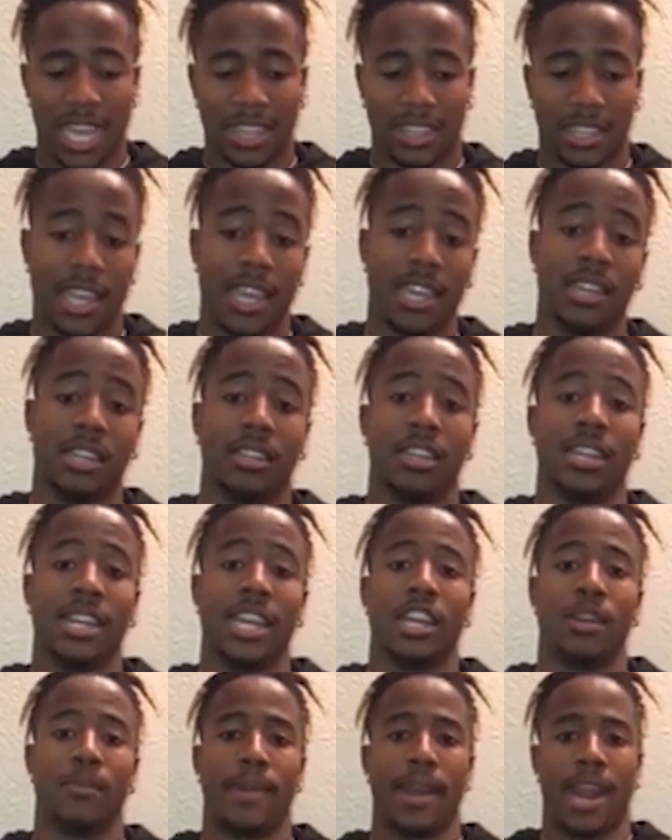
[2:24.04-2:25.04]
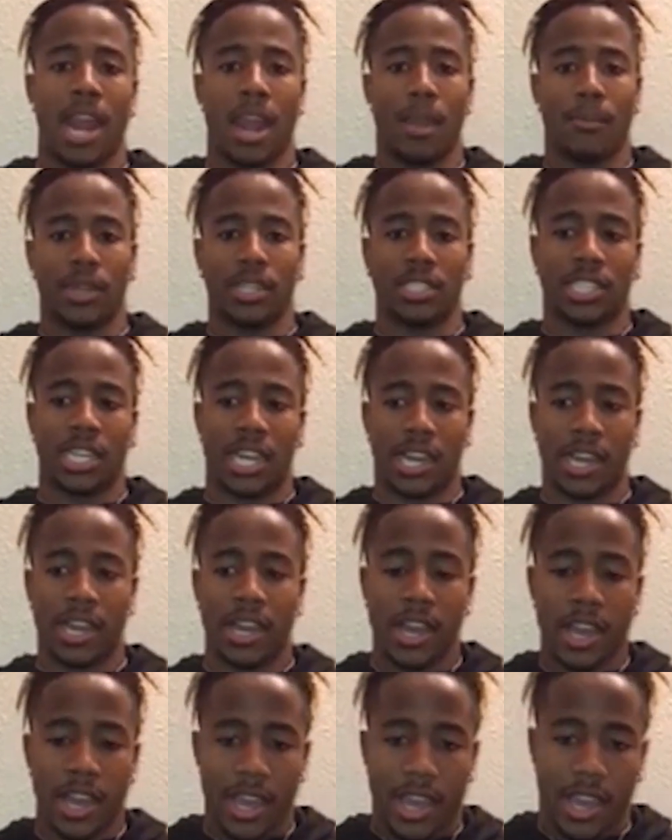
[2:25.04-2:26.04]
at the end of the day, no matter how much I
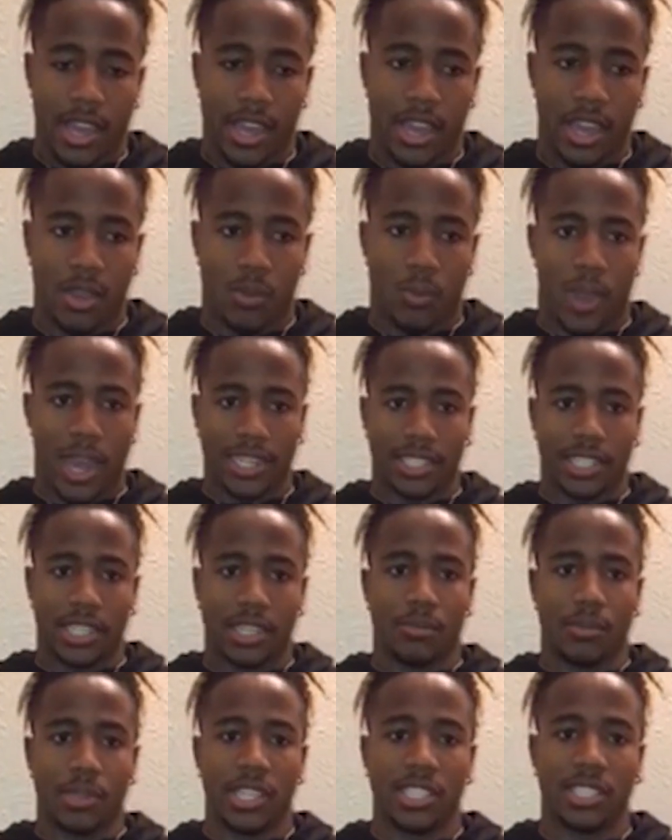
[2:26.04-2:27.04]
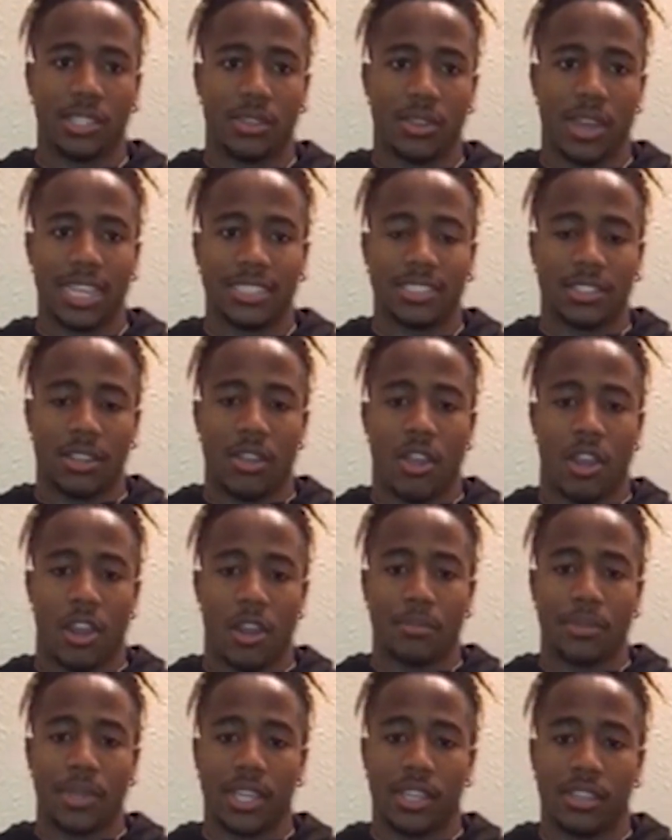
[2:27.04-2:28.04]
uh, watch him, he still has to
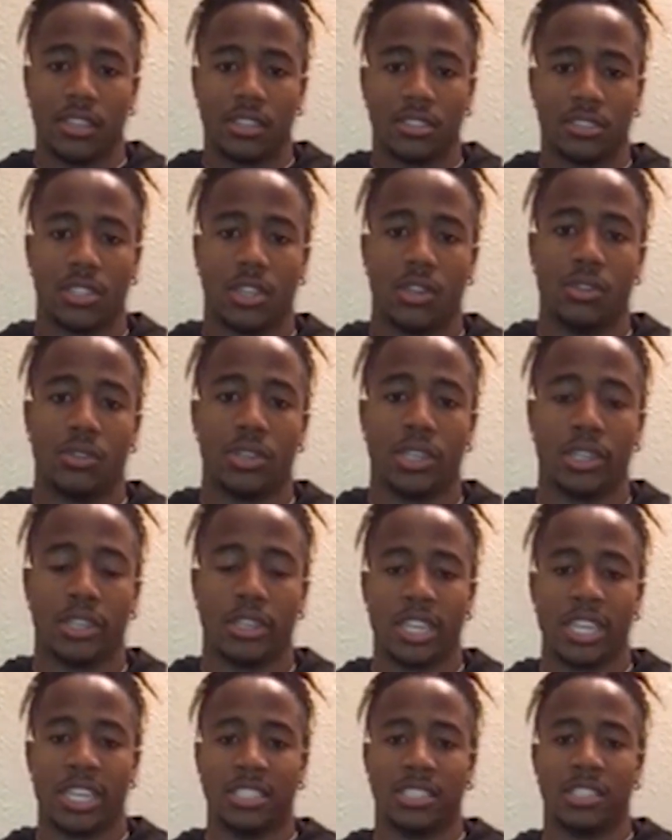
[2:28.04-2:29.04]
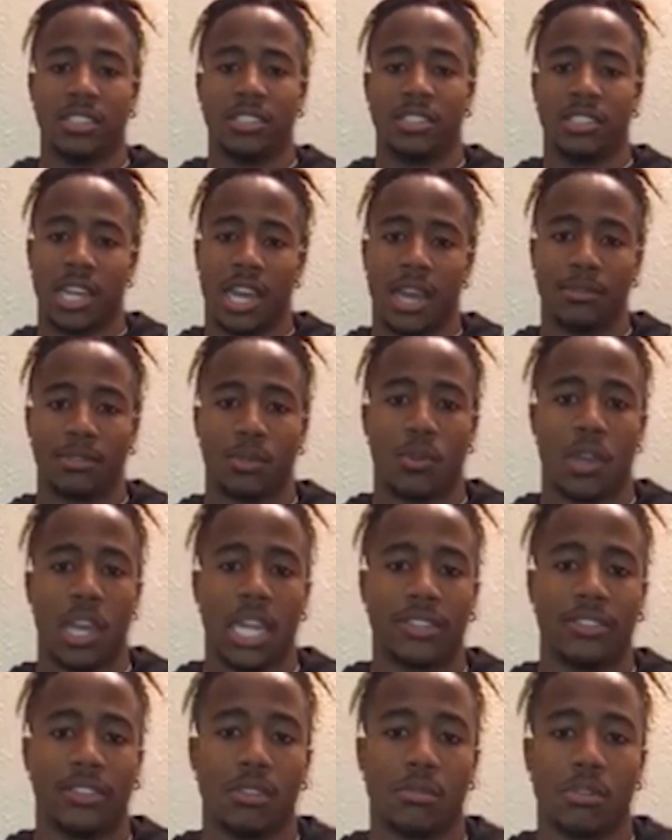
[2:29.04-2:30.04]
guard me. So it's his job to
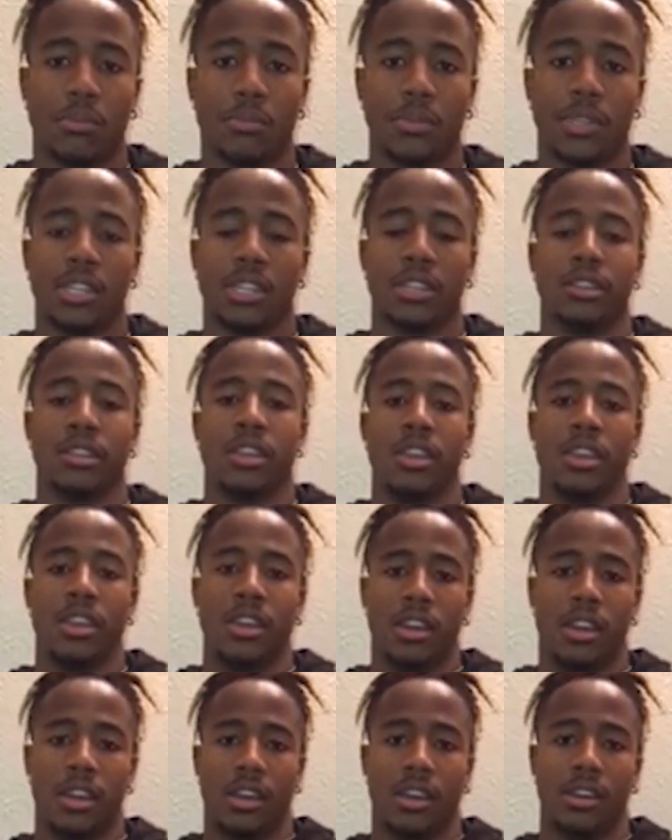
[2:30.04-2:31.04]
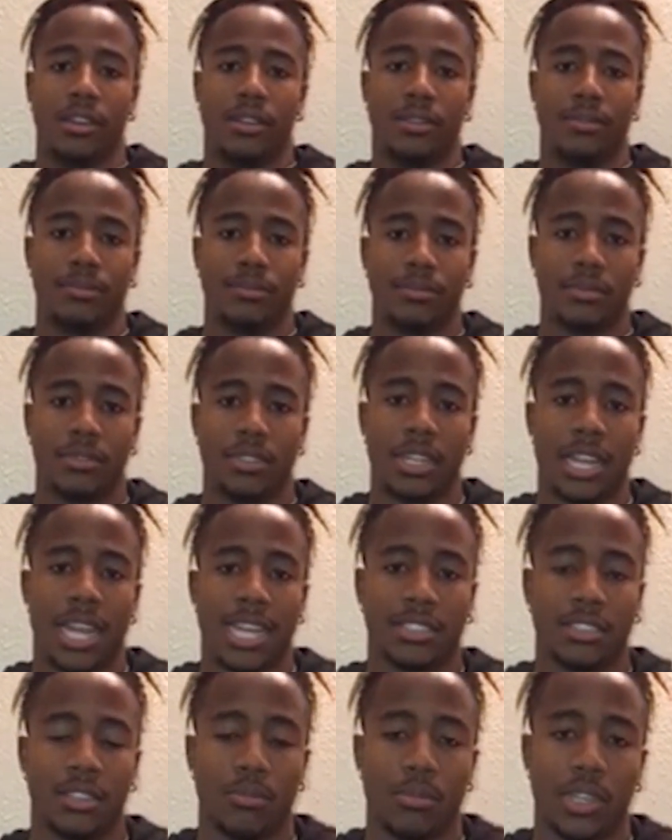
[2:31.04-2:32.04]
watch film on me, uh,
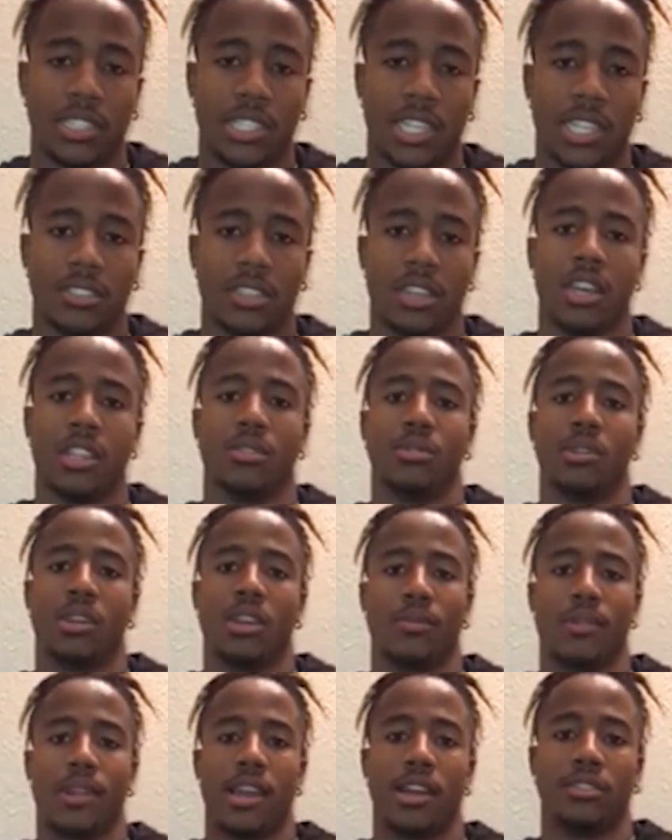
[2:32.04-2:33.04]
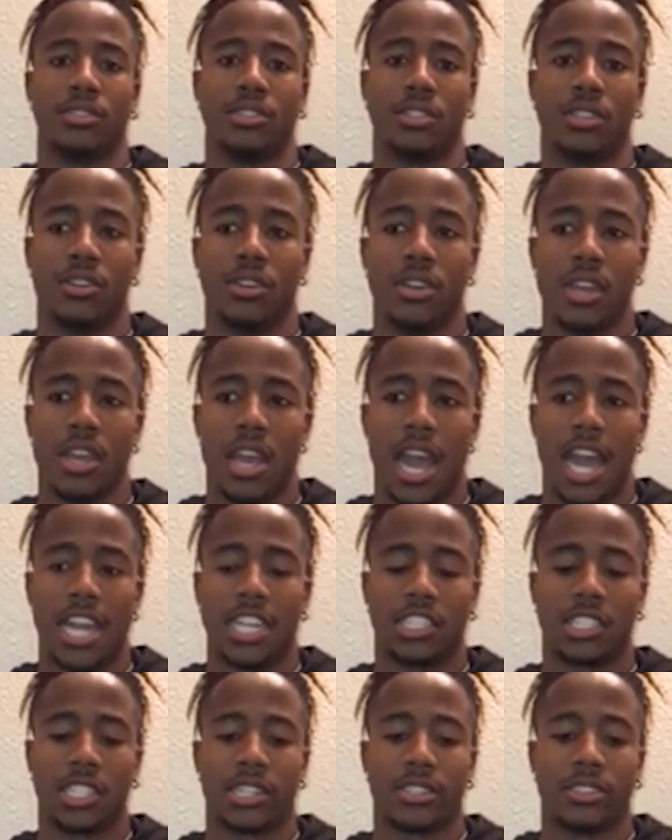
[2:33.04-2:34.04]
not so much as the other way around. So I
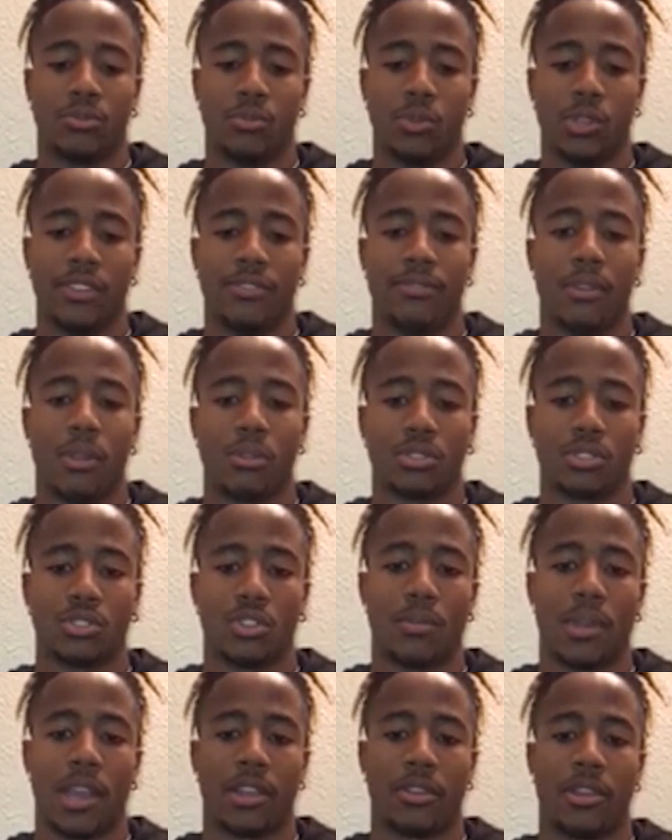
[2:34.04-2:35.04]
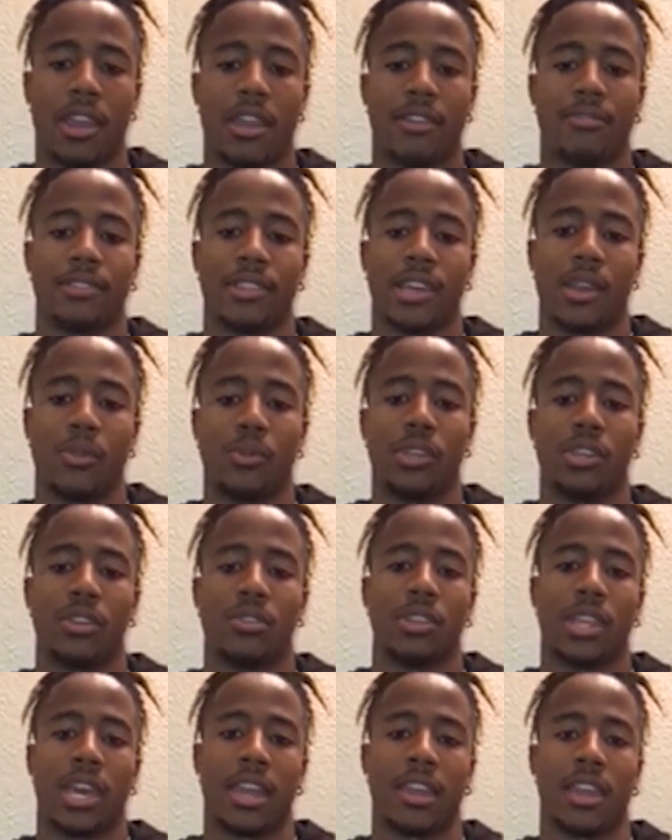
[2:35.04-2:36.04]
just really focus on my craft for that week
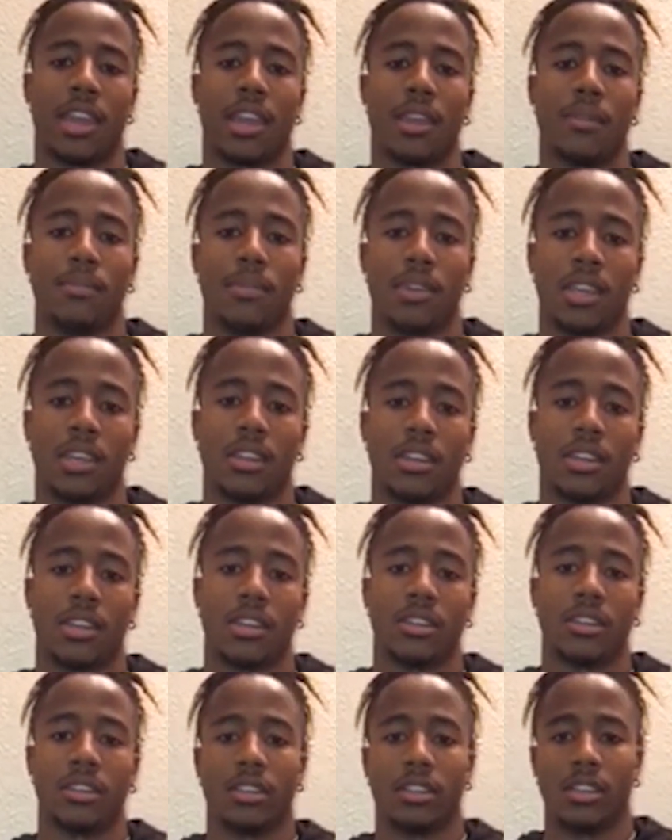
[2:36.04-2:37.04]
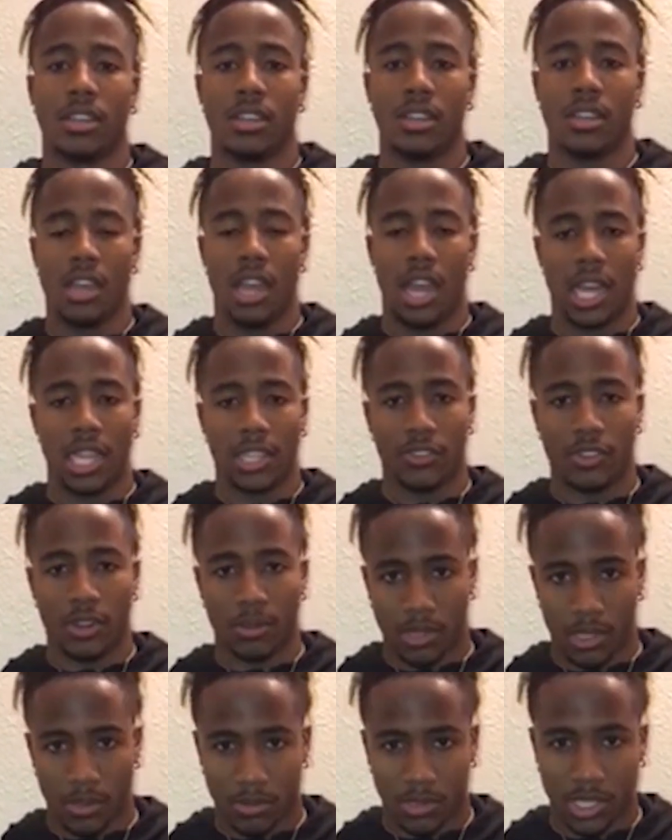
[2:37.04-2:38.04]
or that game, and uh, I'll leave it
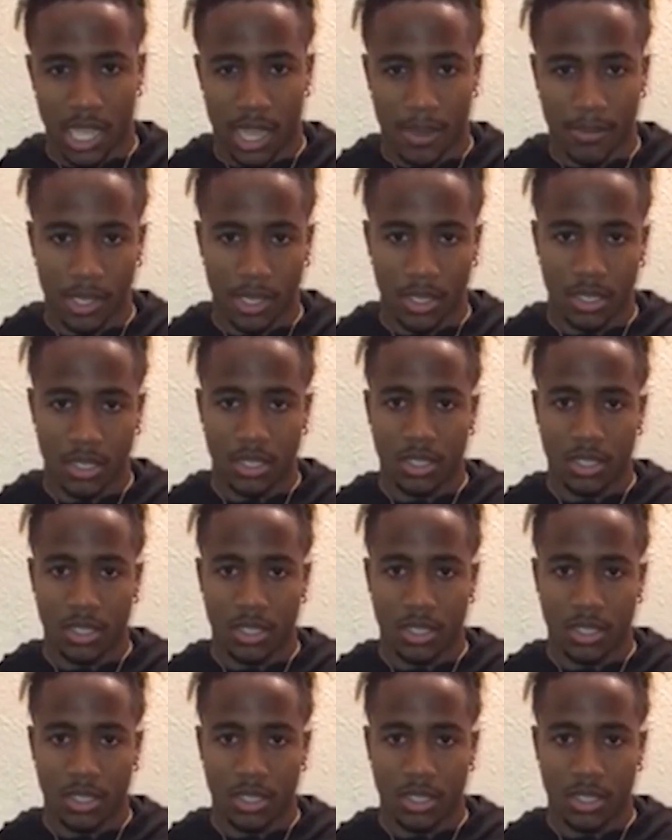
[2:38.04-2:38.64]
up to him to stop me